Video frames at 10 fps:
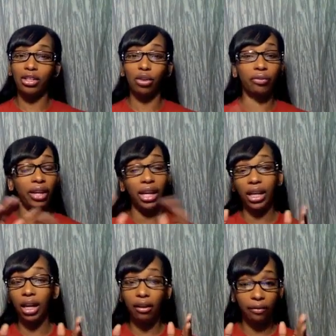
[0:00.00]
So for
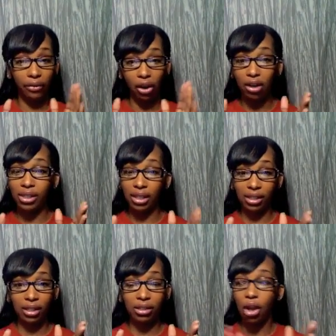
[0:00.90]
any of y'all
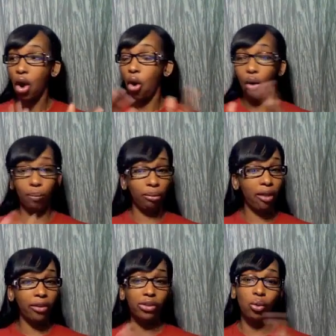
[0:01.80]
sisters or
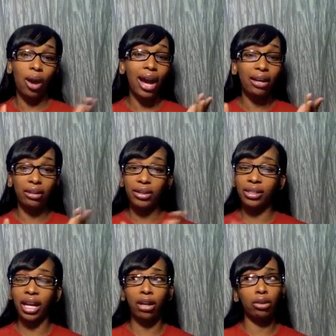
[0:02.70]
brothers who are out there saying,